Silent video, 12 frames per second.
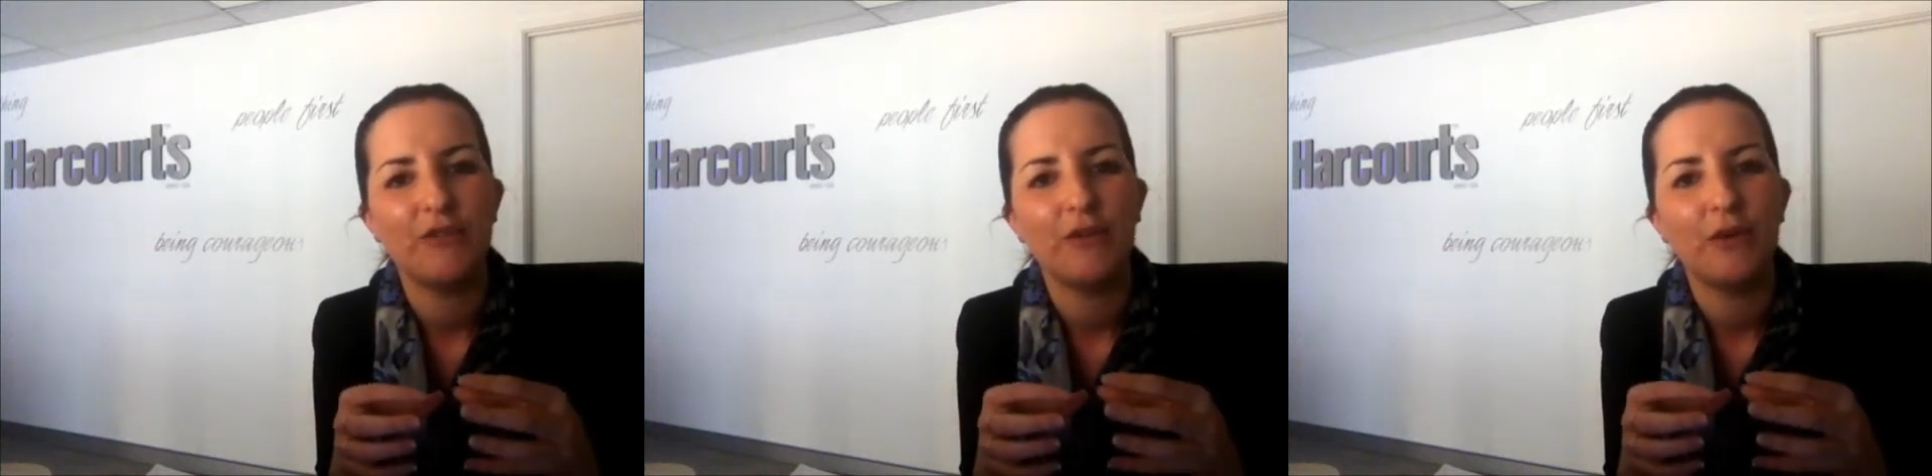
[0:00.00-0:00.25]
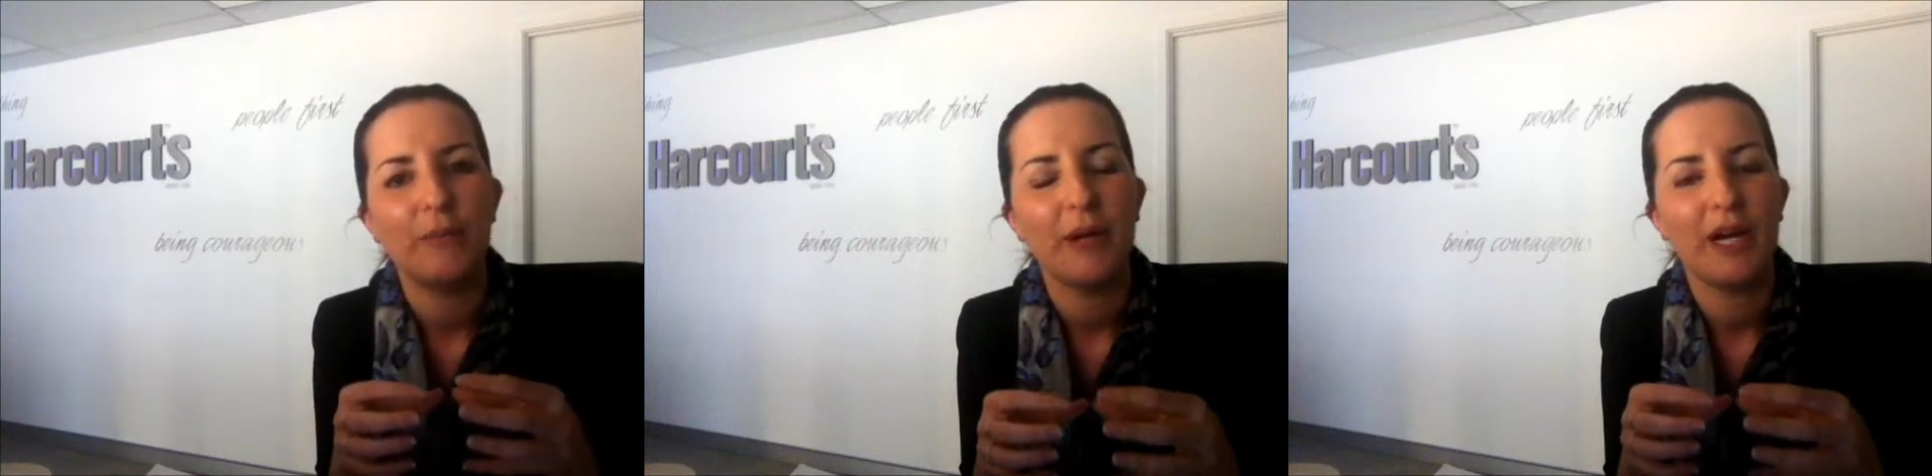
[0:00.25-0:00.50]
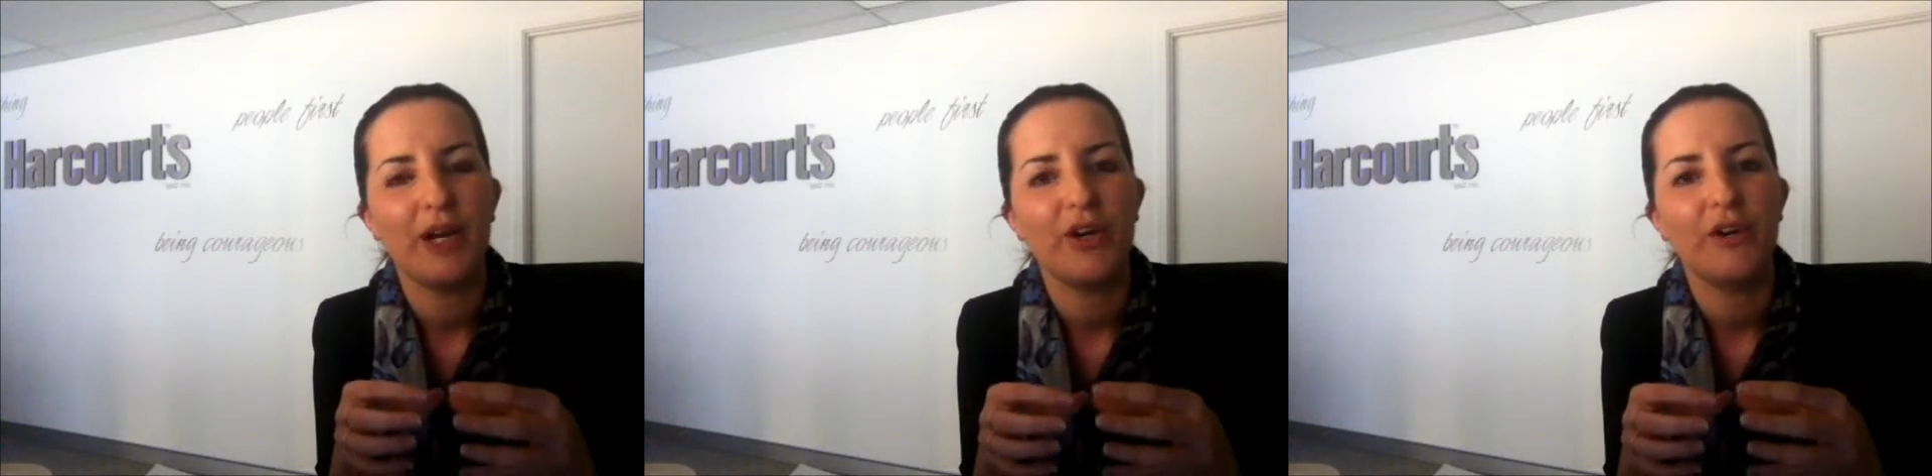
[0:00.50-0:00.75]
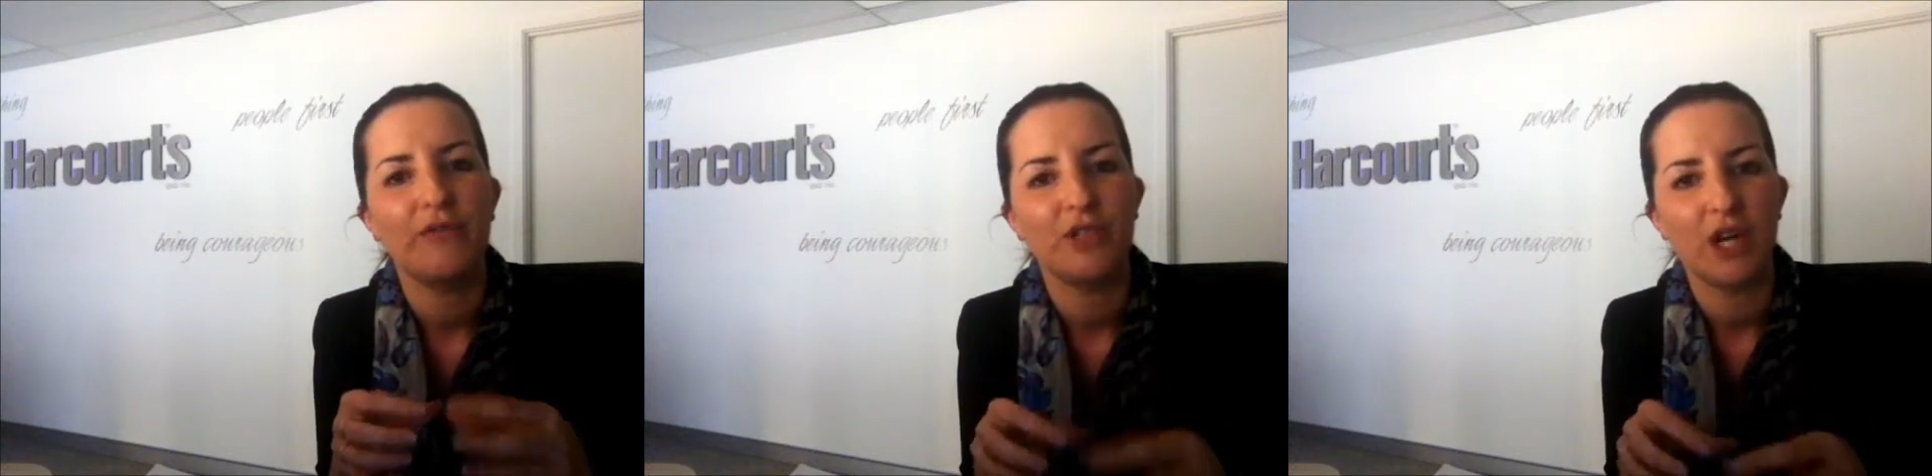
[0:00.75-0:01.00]
for a period
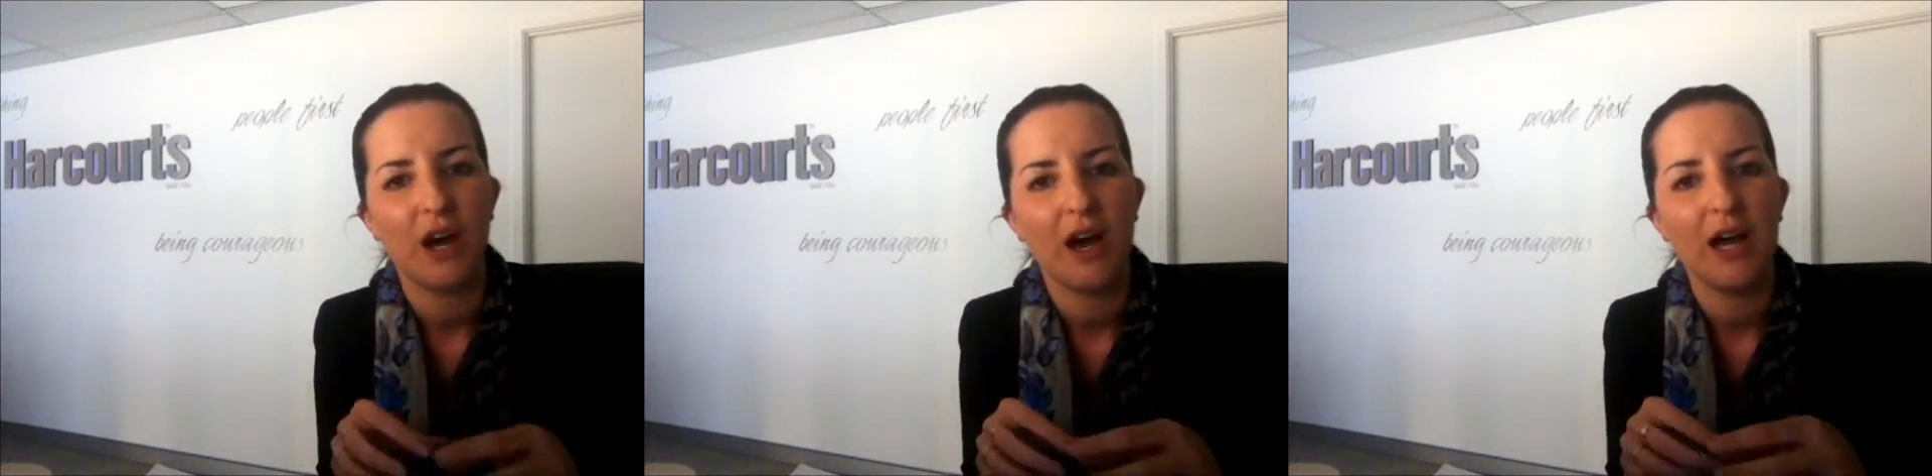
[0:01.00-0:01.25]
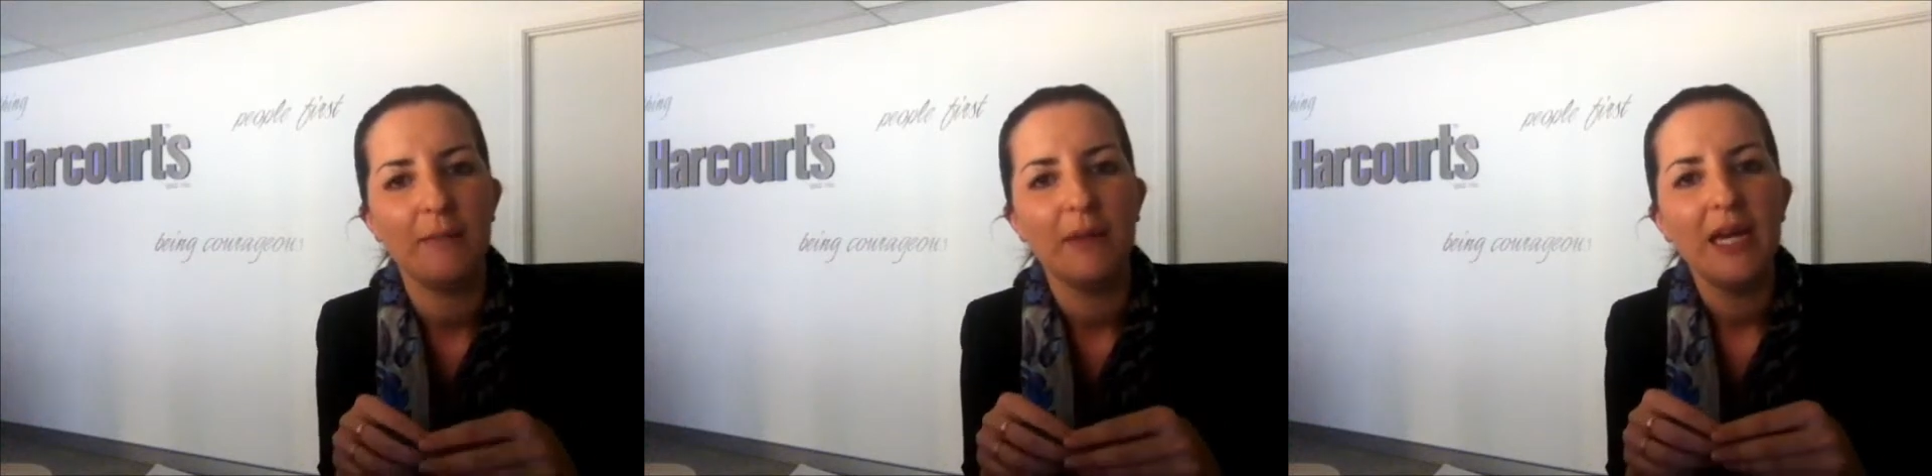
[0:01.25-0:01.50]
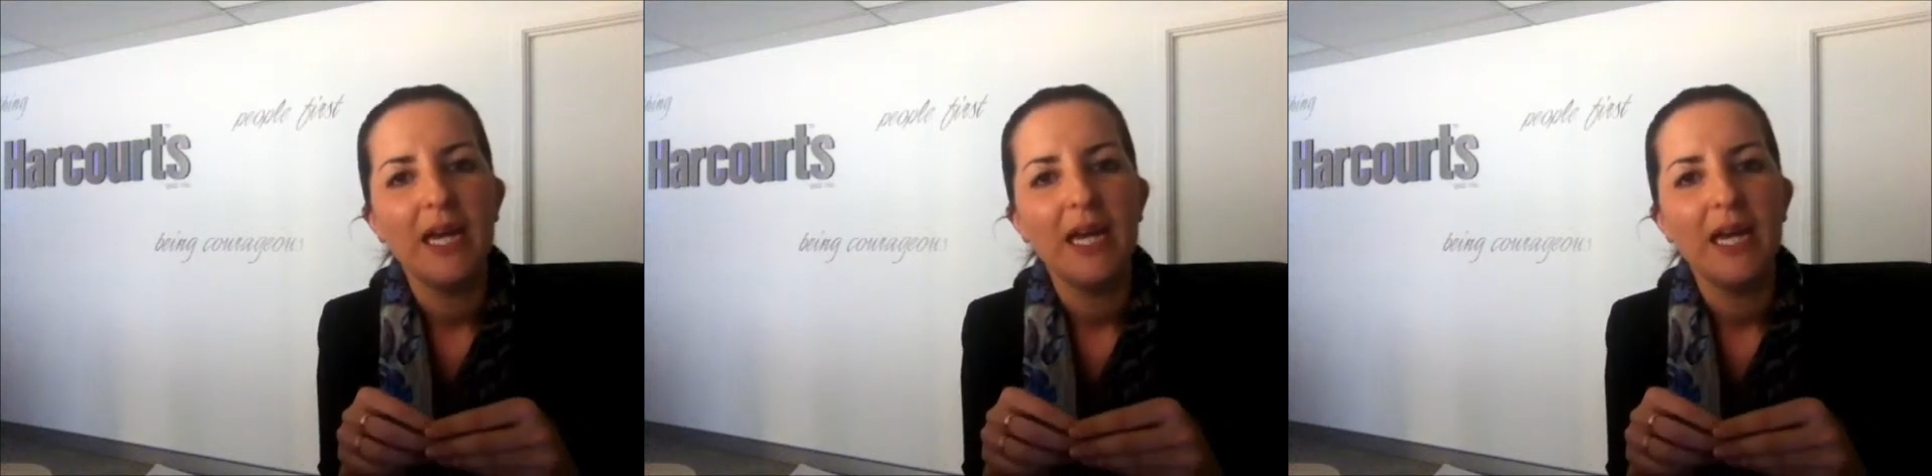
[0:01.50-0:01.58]
of time,